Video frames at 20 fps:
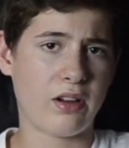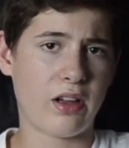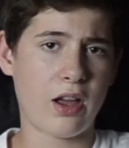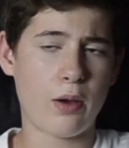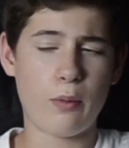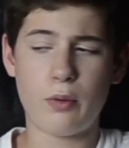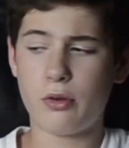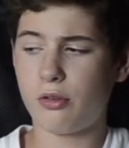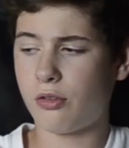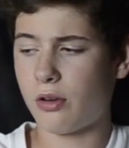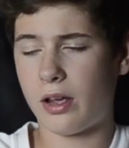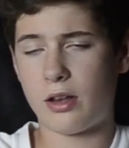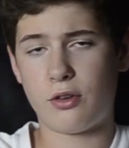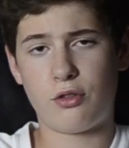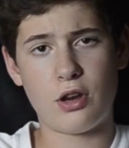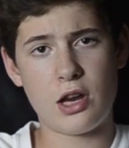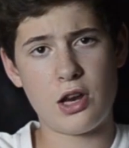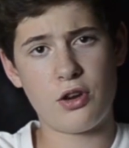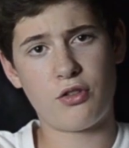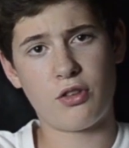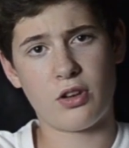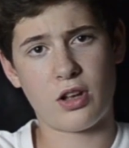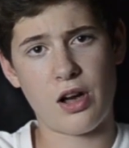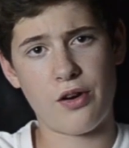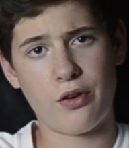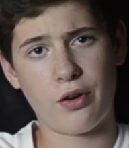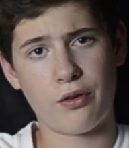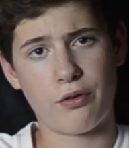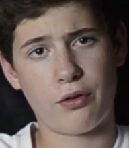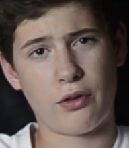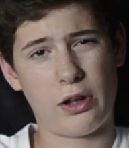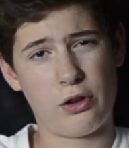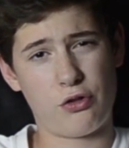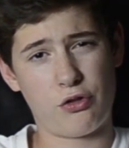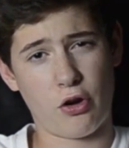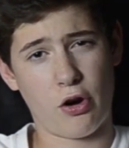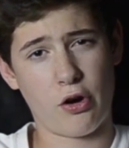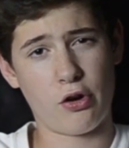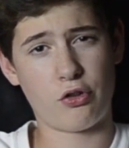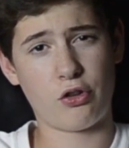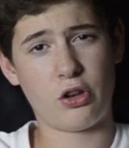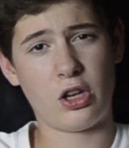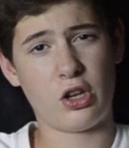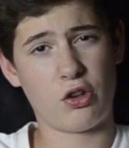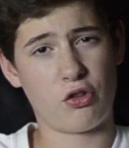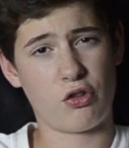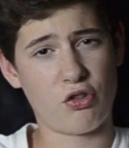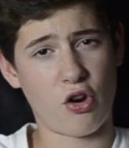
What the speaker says: Like I wish I could change the color for like charging and